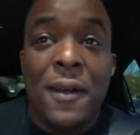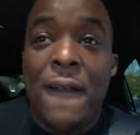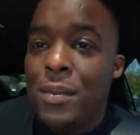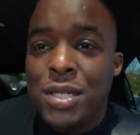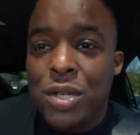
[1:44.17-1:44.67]

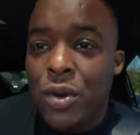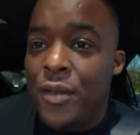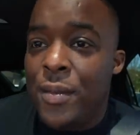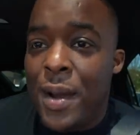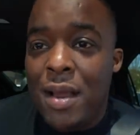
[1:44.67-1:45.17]
I'm gonna show
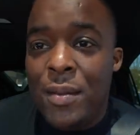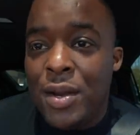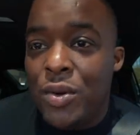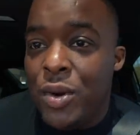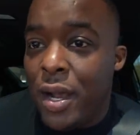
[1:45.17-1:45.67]
everybody my
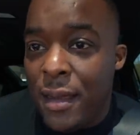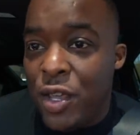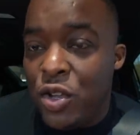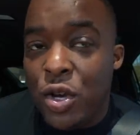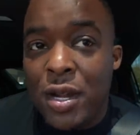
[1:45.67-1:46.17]
new hair.
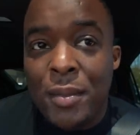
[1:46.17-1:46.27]
You know what I